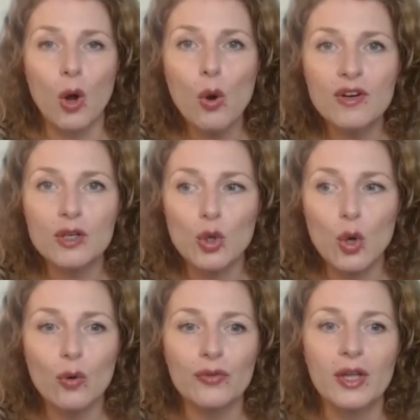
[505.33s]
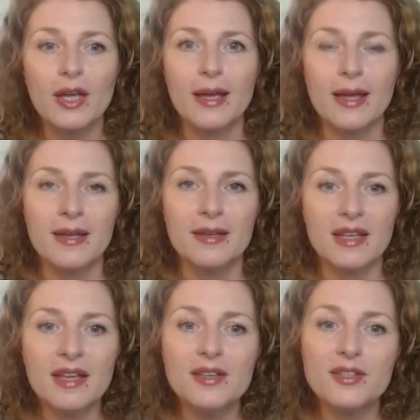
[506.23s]
overgrowth and
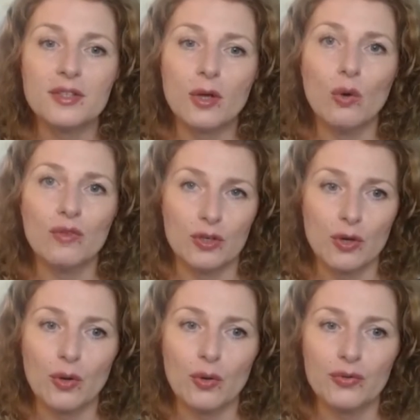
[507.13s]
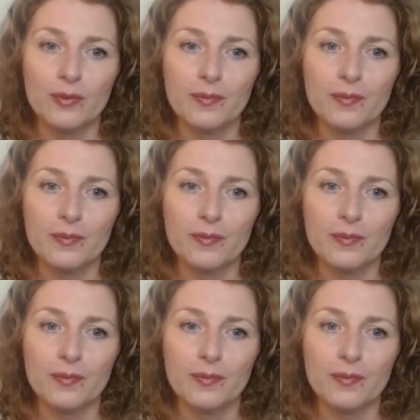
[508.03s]
yeast overgrowth.